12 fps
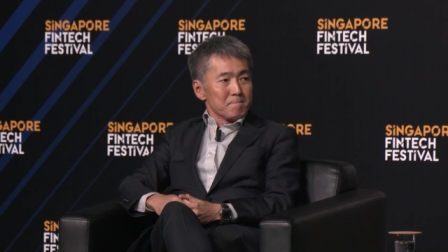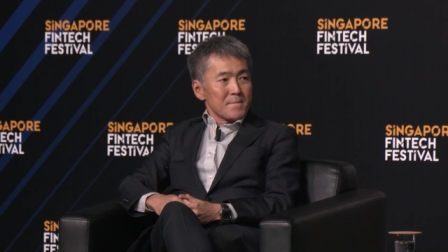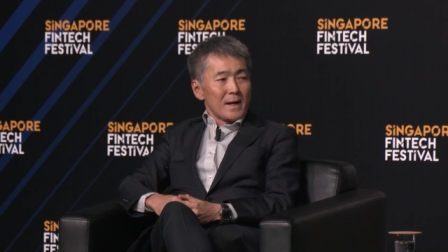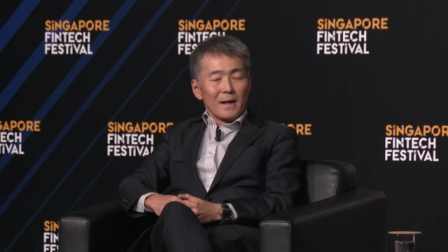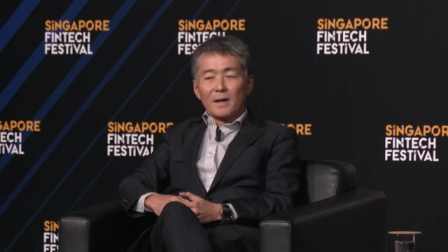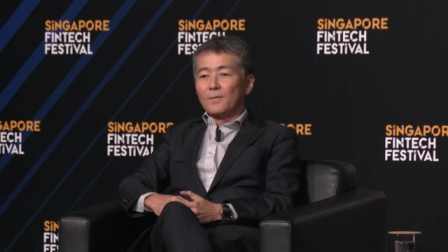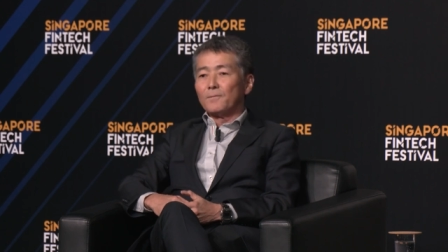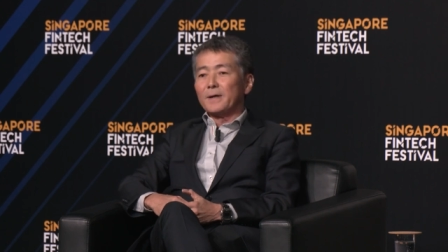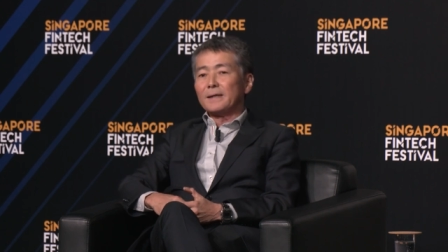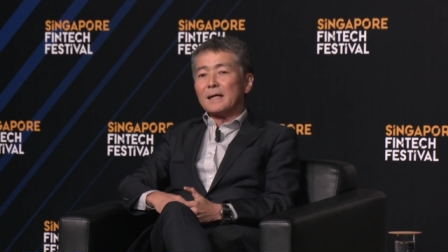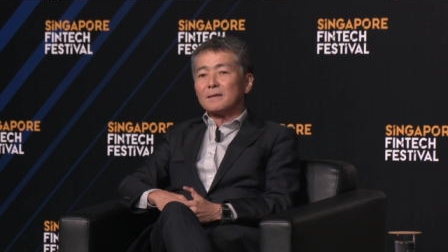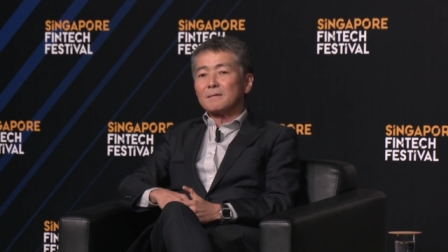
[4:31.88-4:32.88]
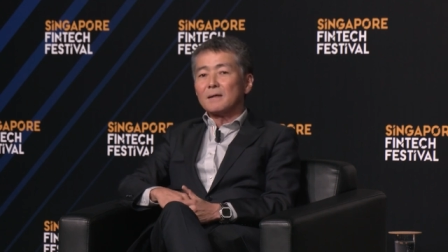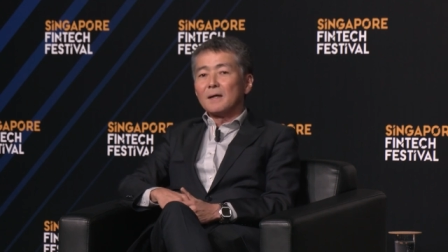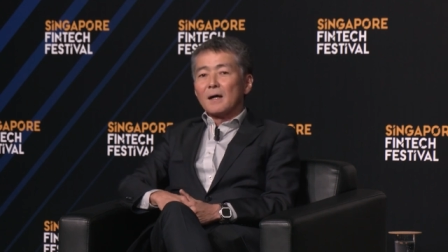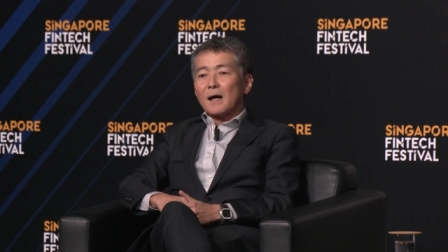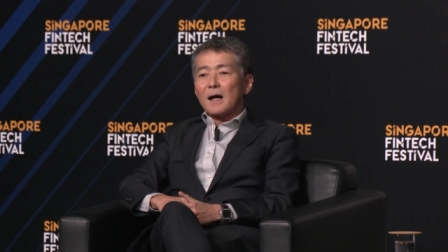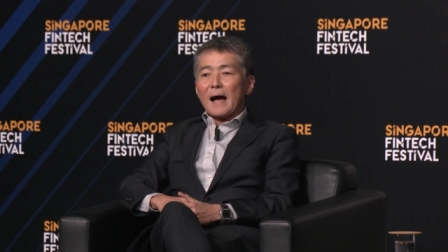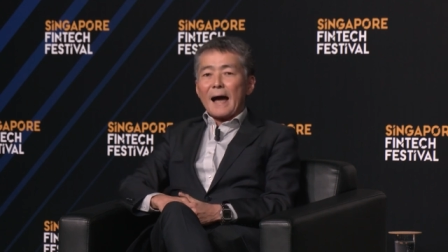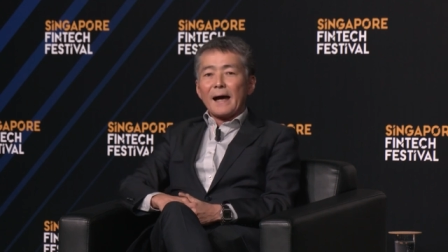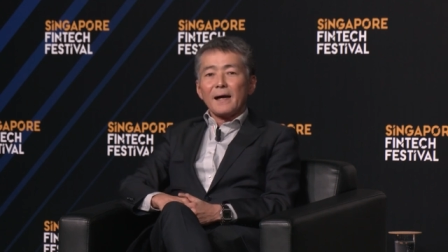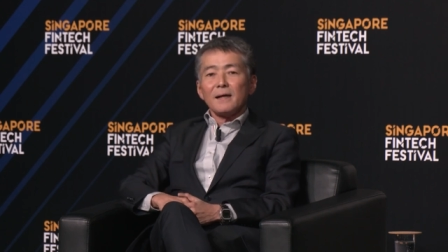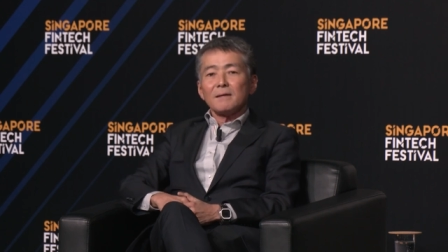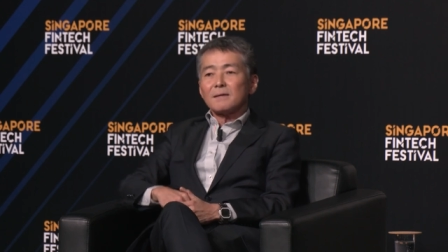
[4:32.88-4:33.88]
And with that,
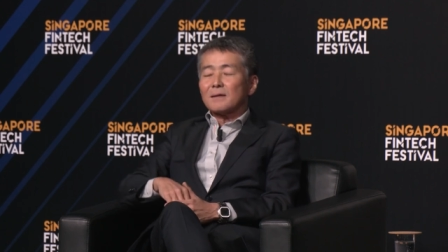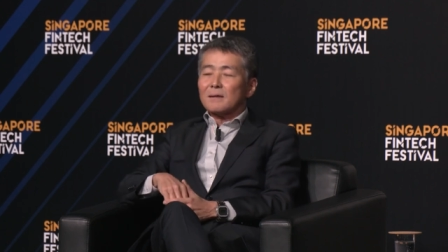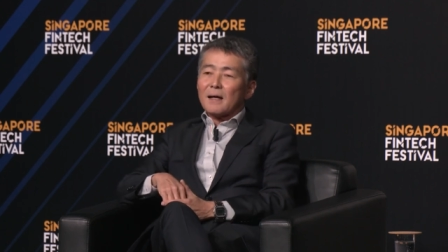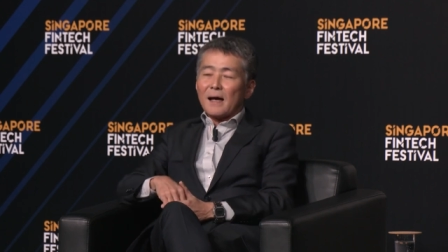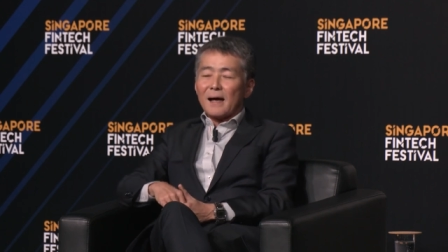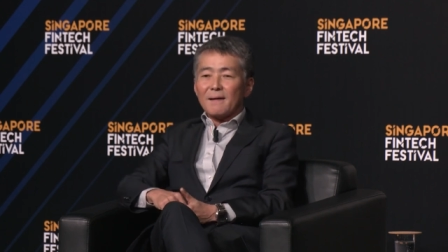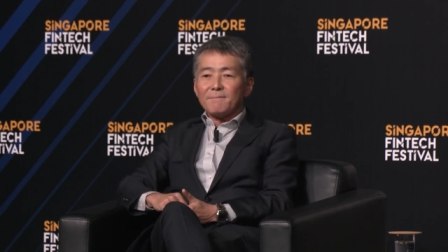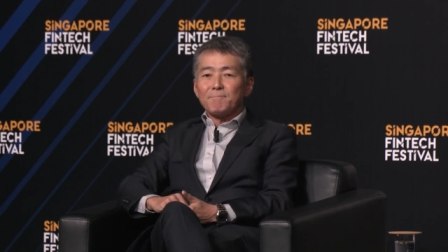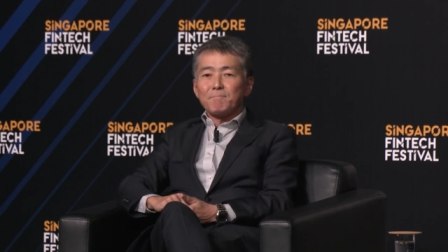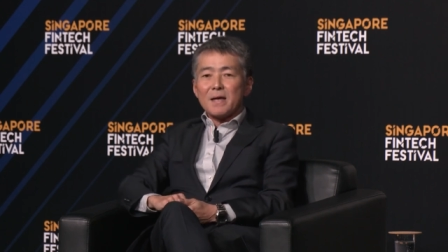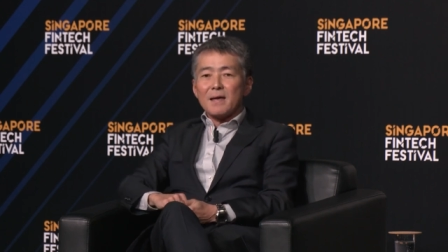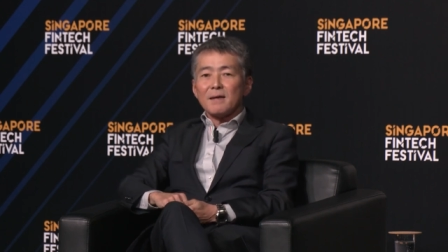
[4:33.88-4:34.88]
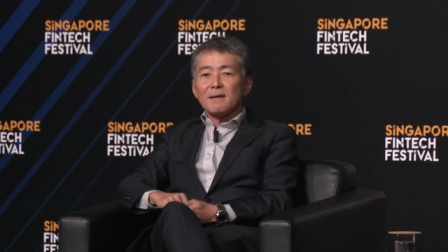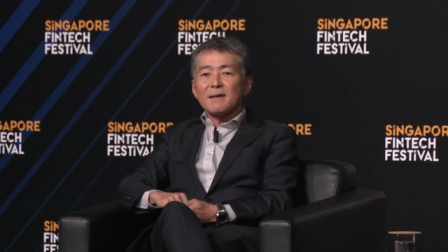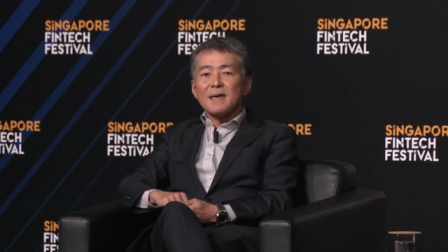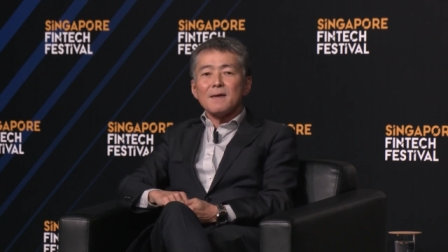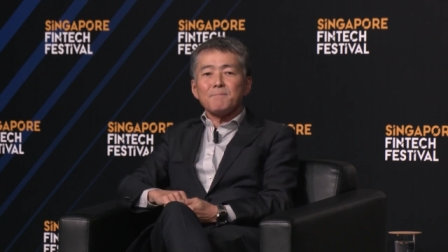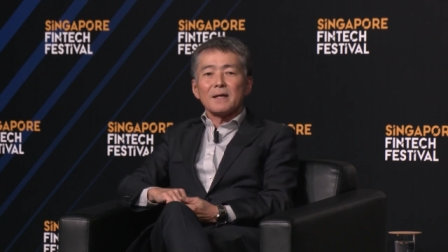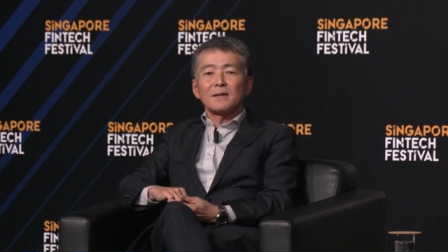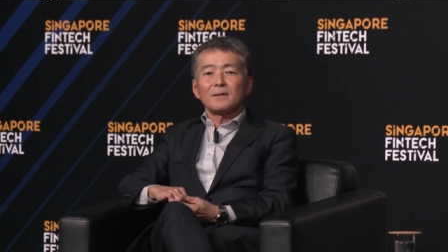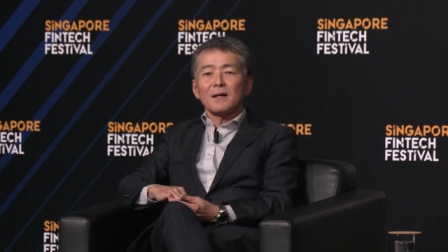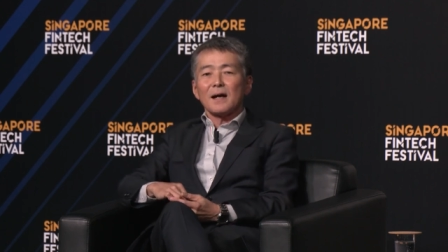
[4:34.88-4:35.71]
I have been keeping